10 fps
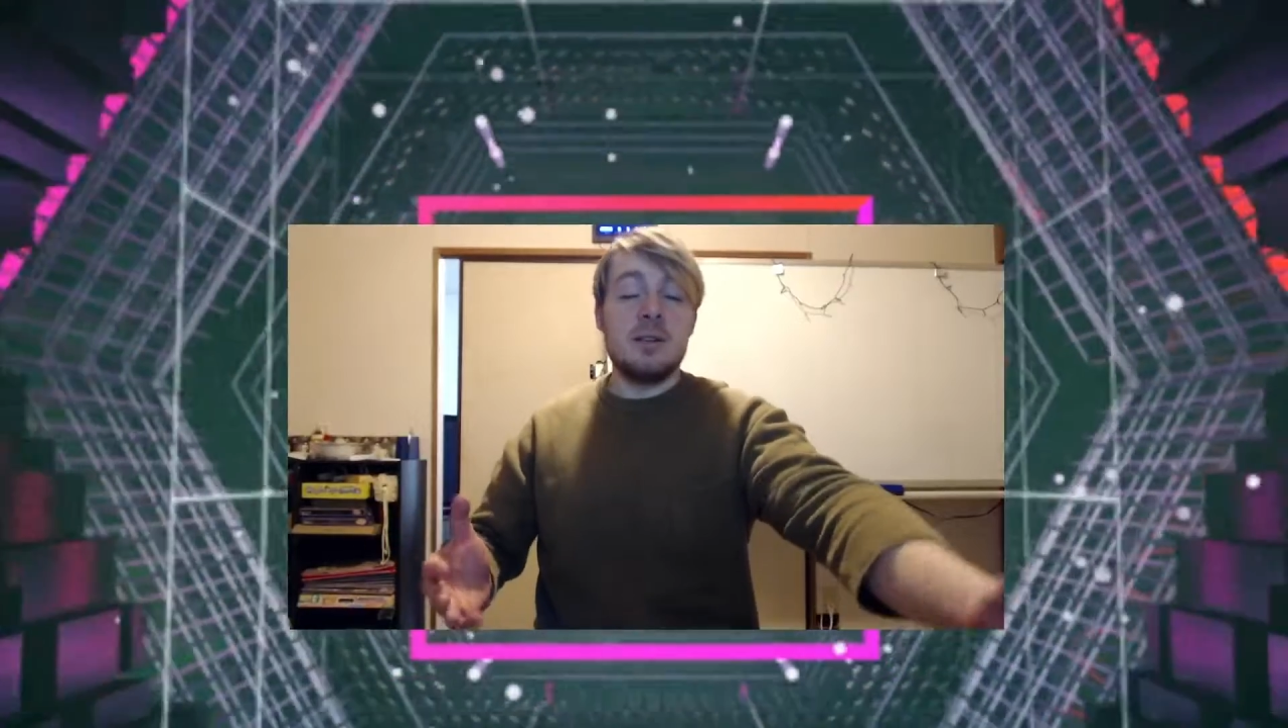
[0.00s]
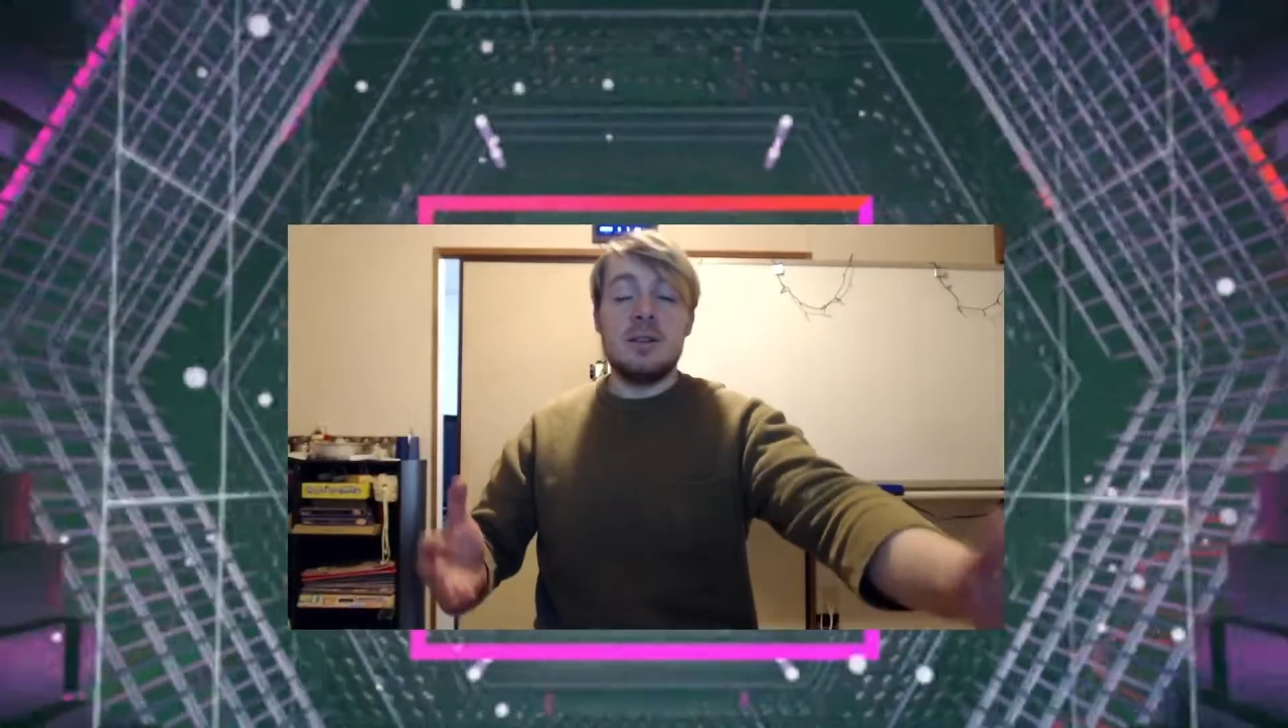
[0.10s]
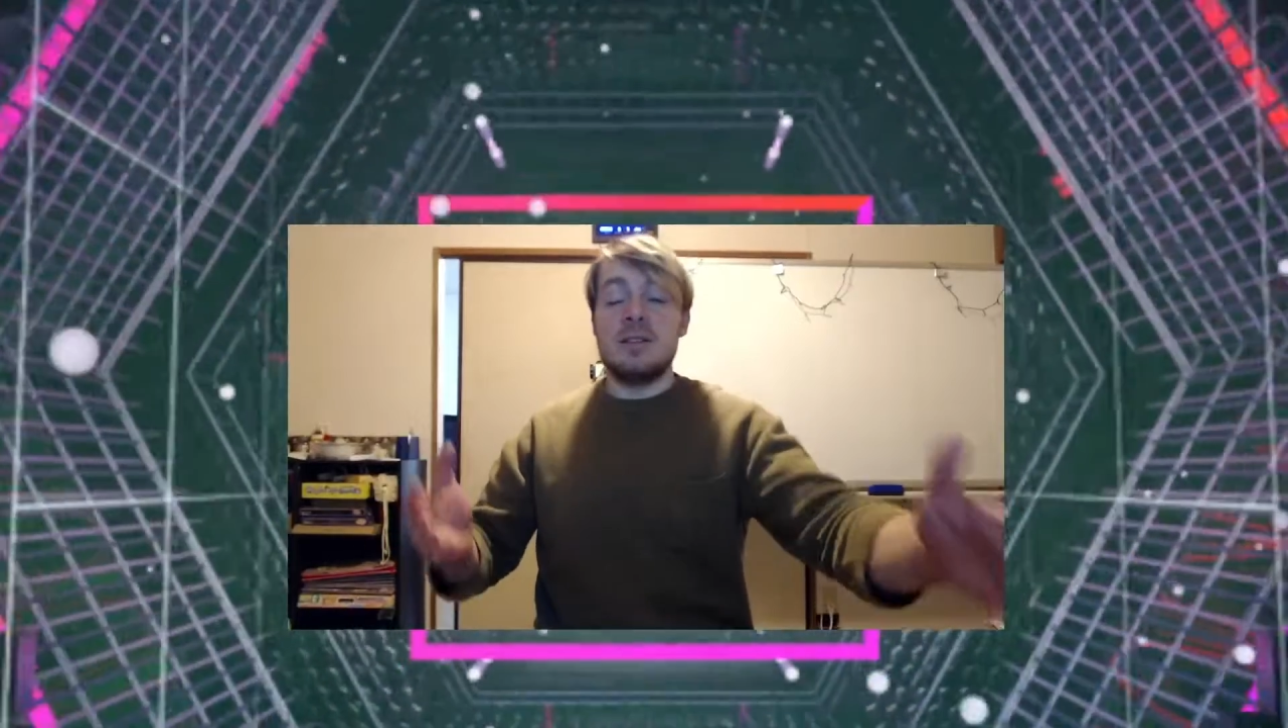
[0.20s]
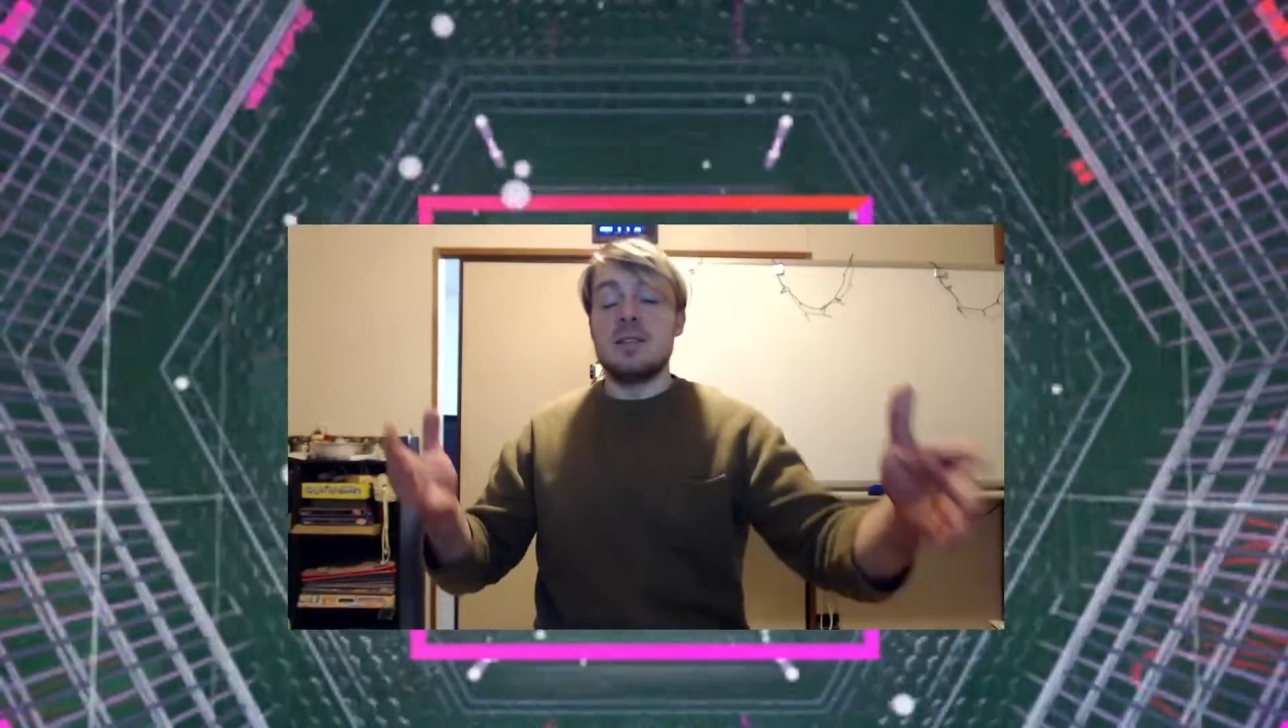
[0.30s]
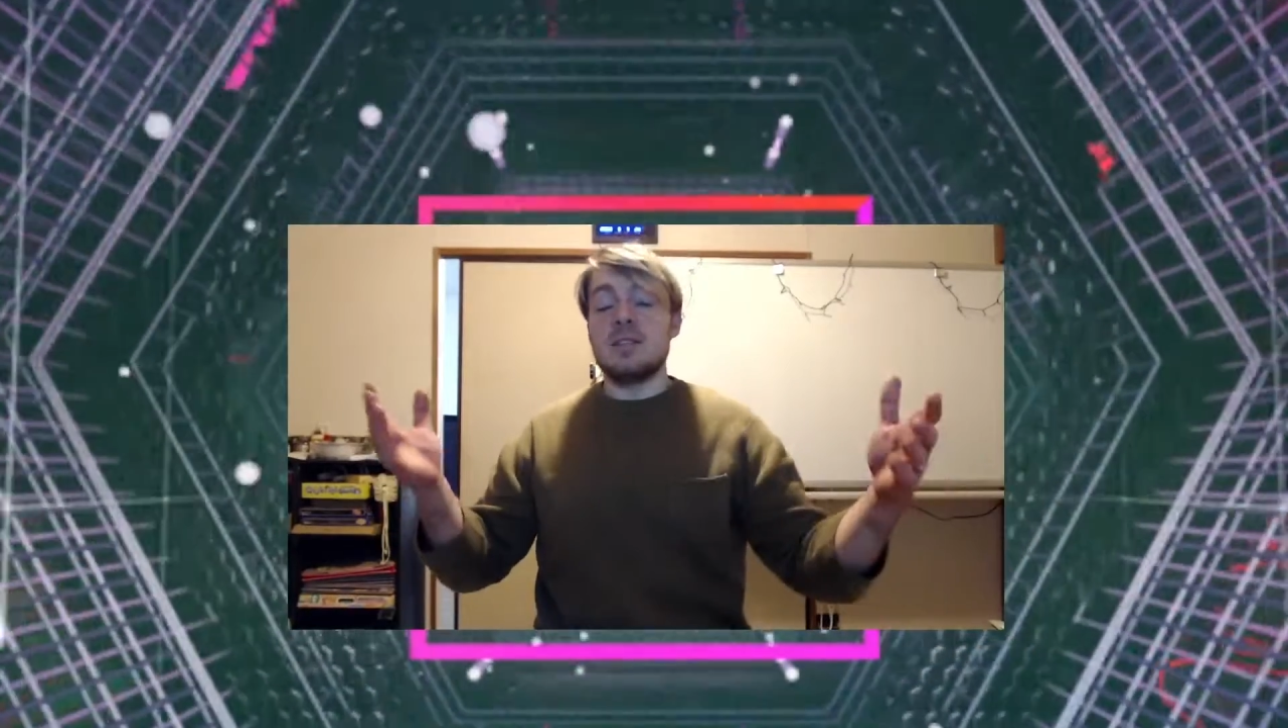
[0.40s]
This is